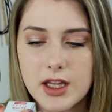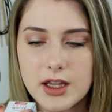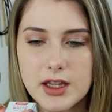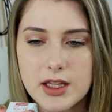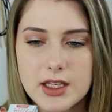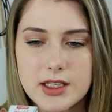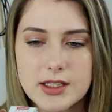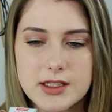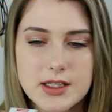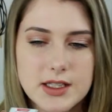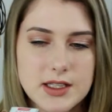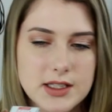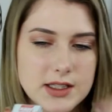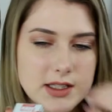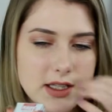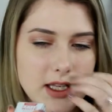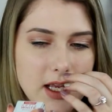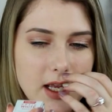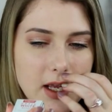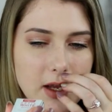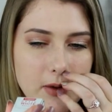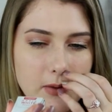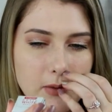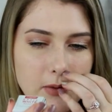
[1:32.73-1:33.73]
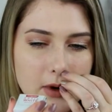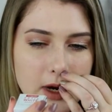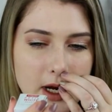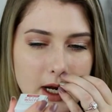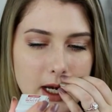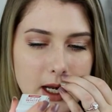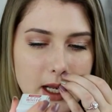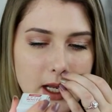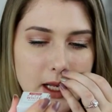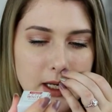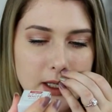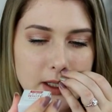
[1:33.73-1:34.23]
This is the
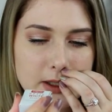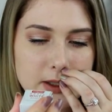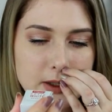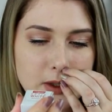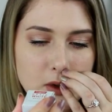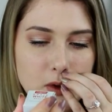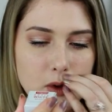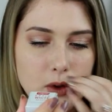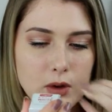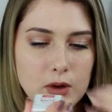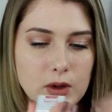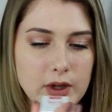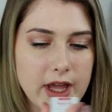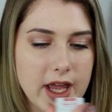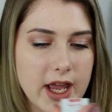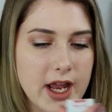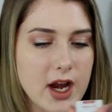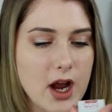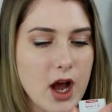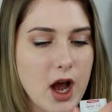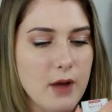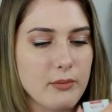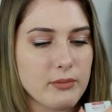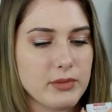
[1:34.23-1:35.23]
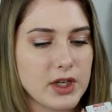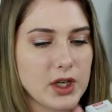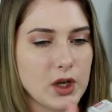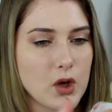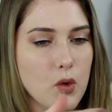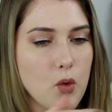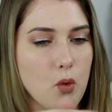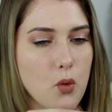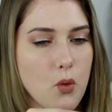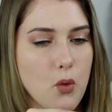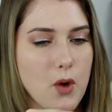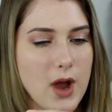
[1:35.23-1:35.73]
Radiant Colgate Optic
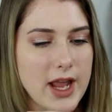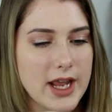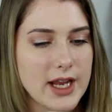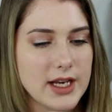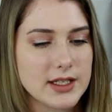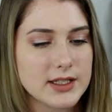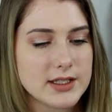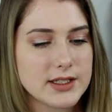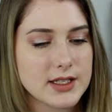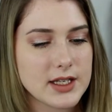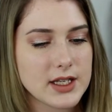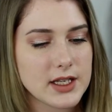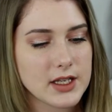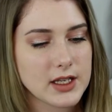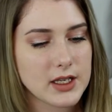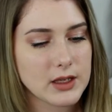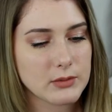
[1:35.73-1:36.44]
White.